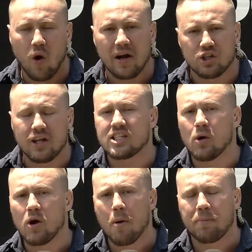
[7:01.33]
All right, so that's
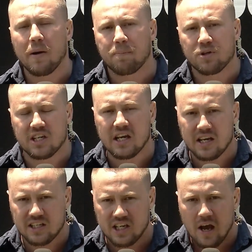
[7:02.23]
how we open up
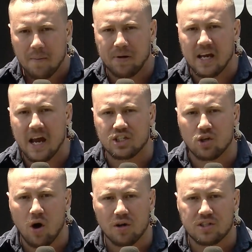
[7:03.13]
proceedings. PA
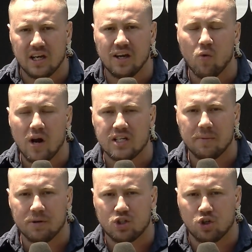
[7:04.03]
starts in race
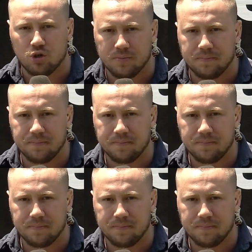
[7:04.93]
number 2.